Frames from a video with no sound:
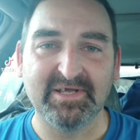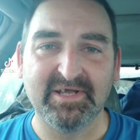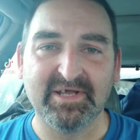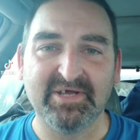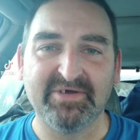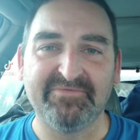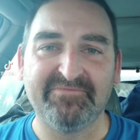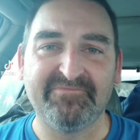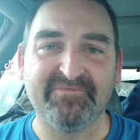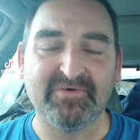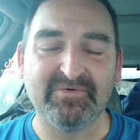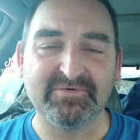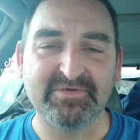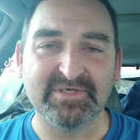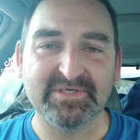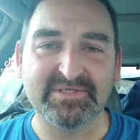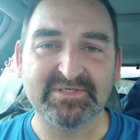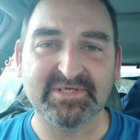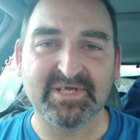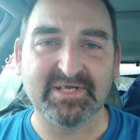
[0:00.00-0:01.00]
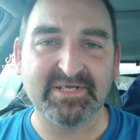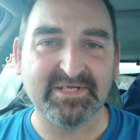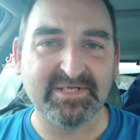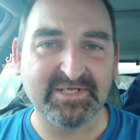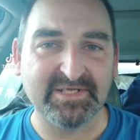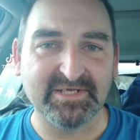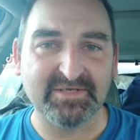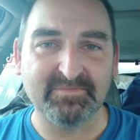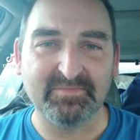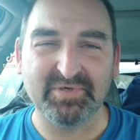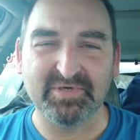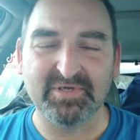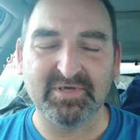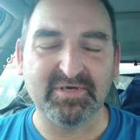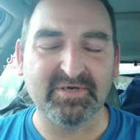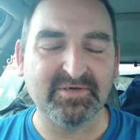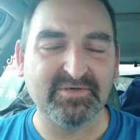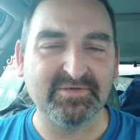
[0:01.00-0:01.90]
Focus on Him, put all